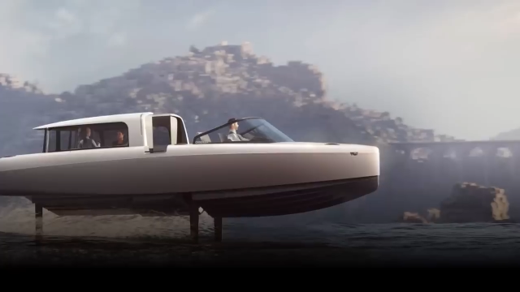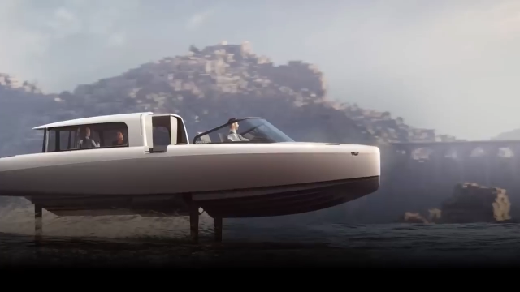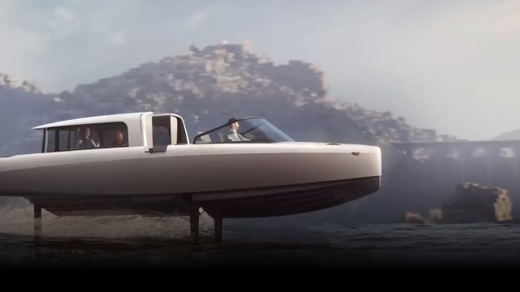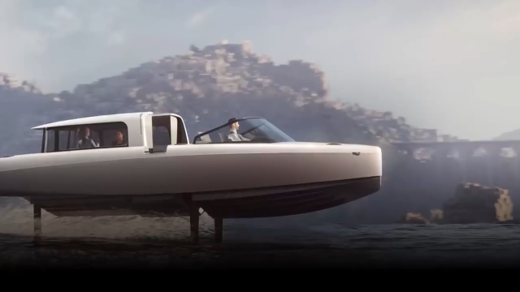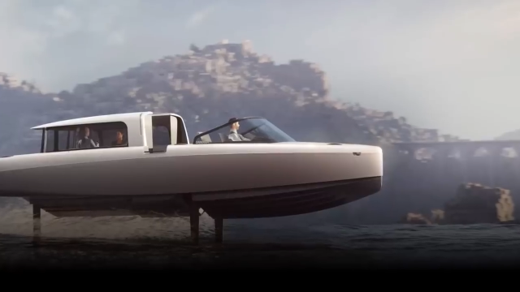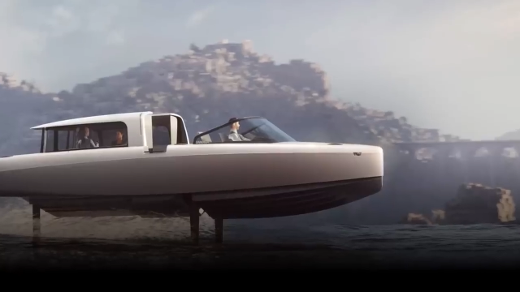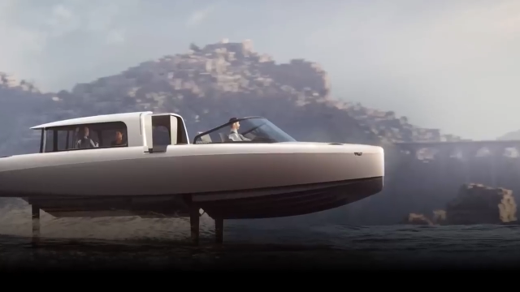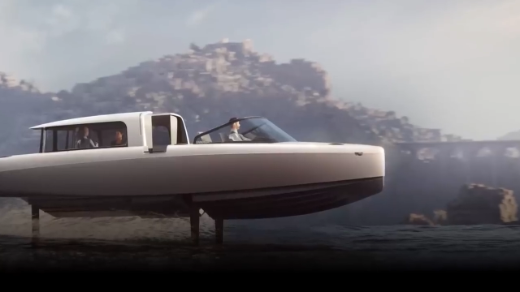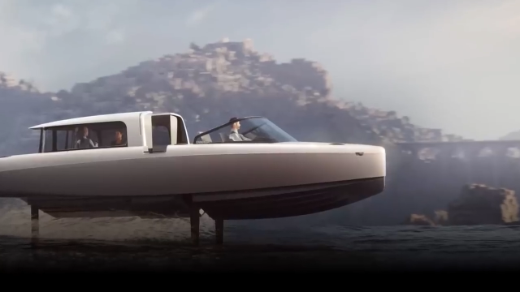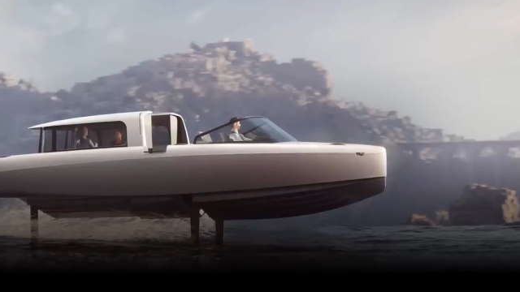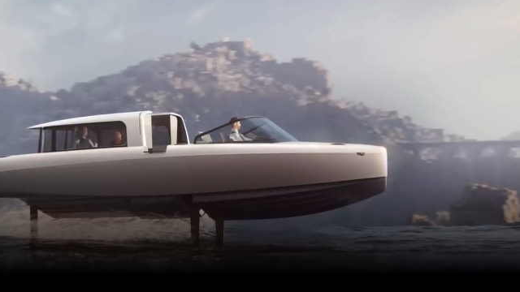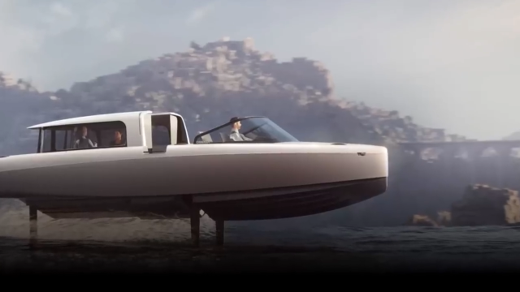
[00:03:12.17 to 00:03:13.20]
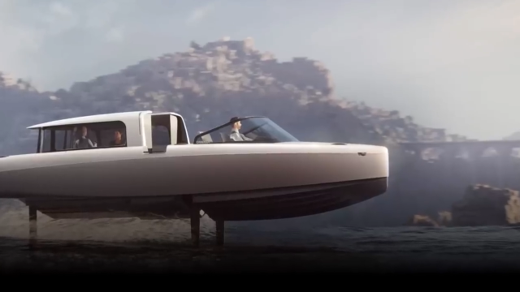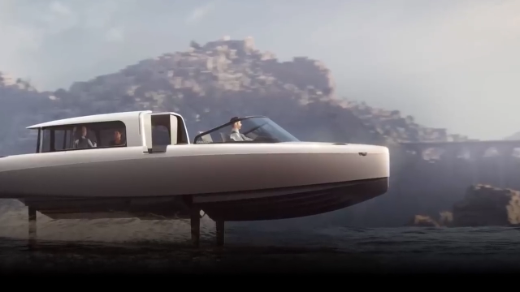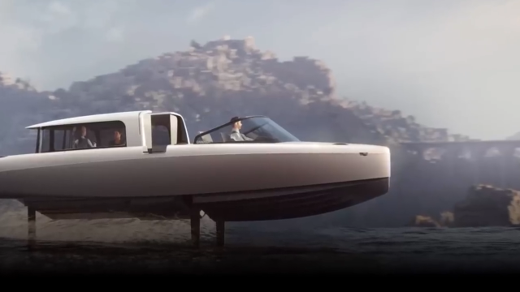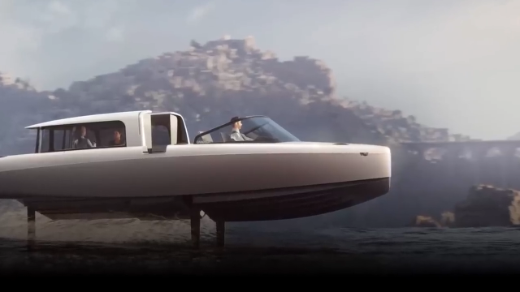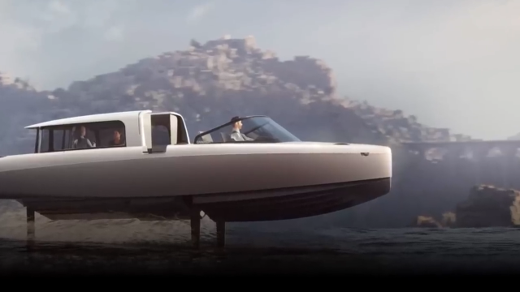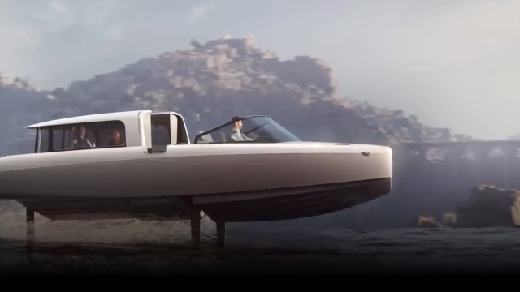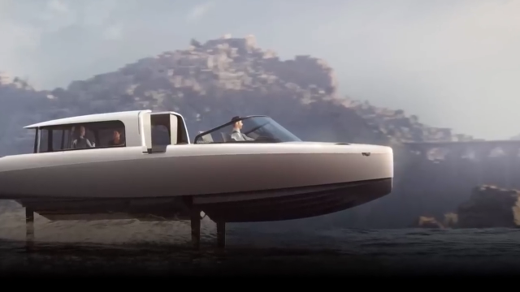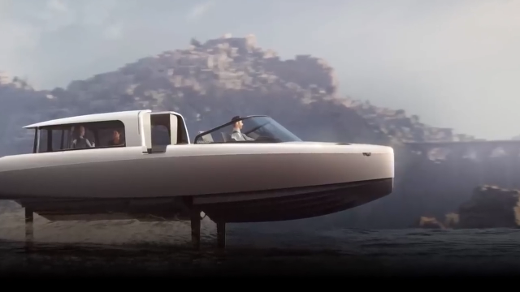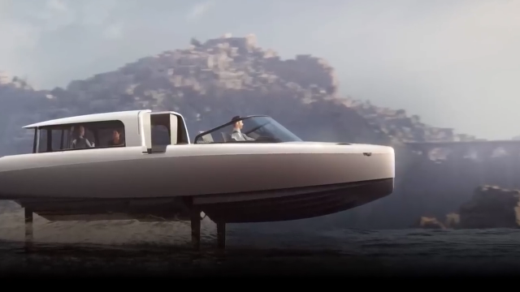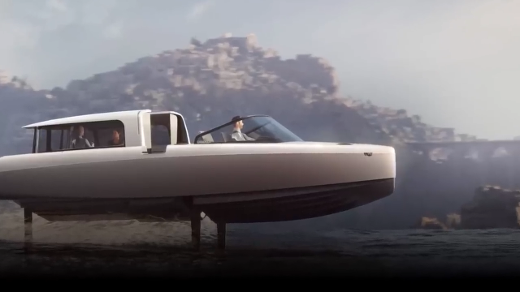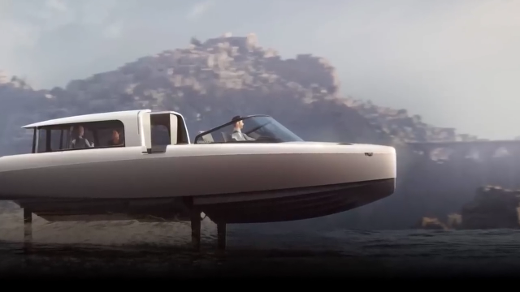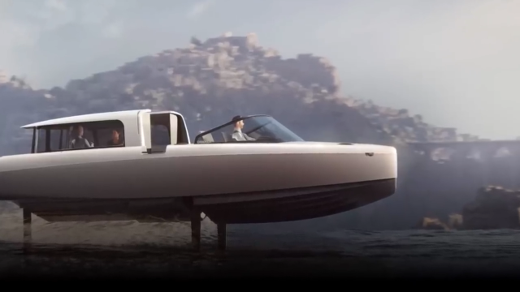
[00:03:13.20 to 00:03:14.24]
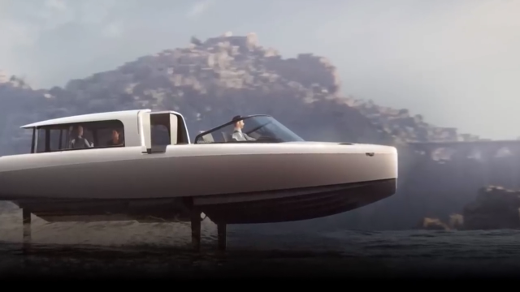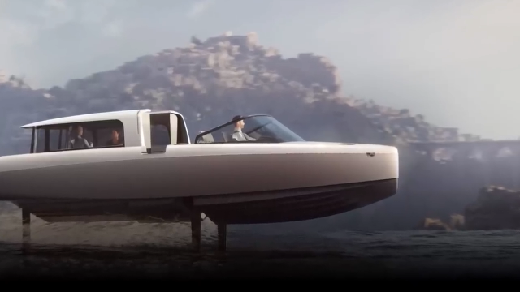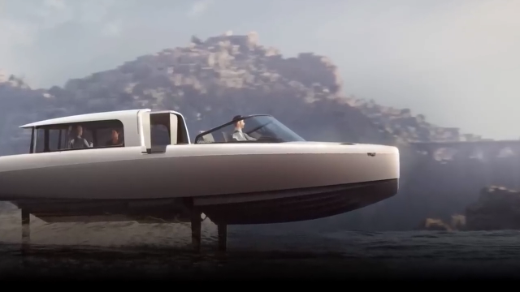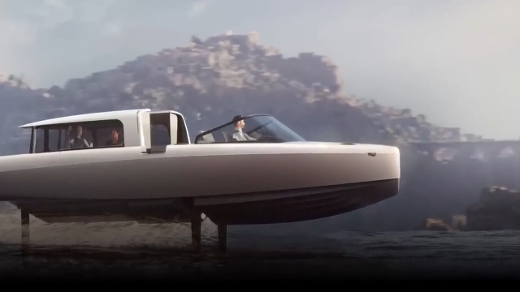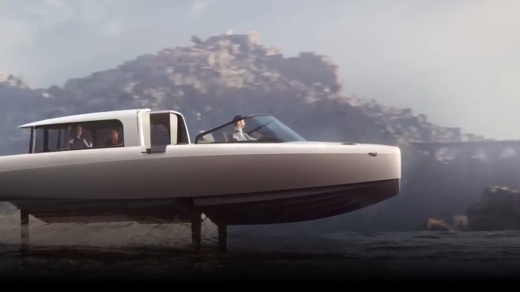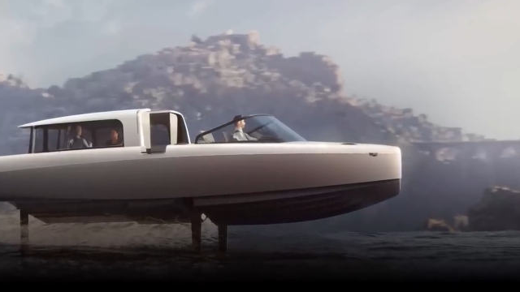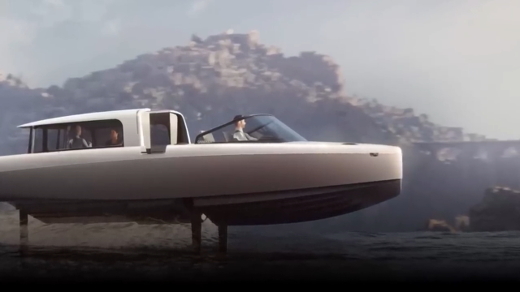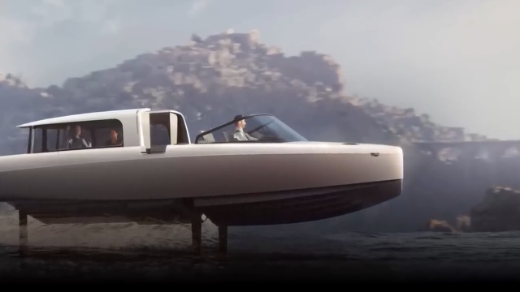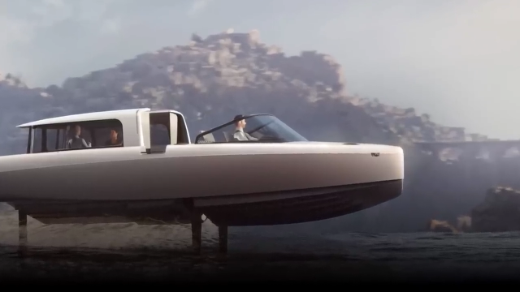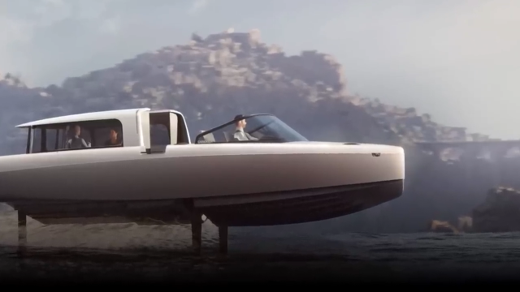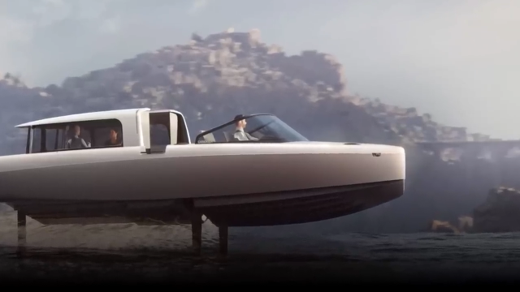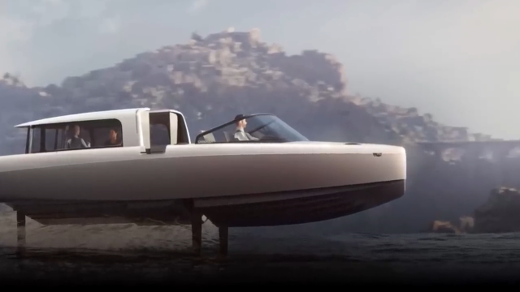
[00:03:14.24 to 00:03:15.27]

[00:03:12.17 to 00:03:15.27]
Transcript: Nobody's mouth can be seen.